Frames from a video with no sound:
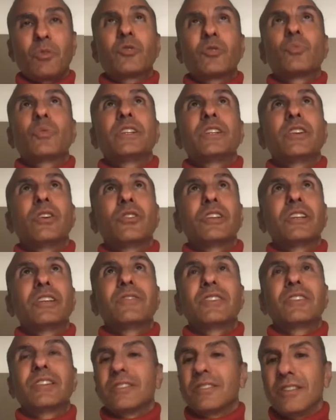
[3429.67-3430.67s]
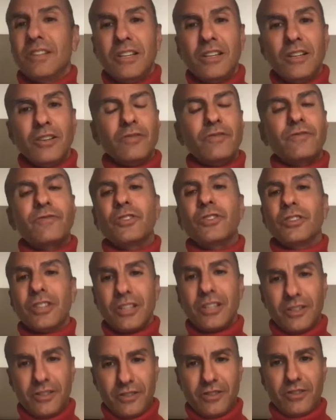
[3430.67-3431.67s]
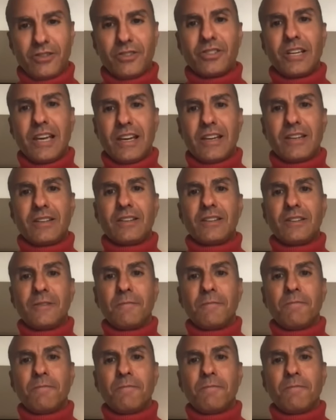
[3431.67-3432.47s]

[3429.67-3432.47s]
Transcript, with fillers: which we don't even fully understand.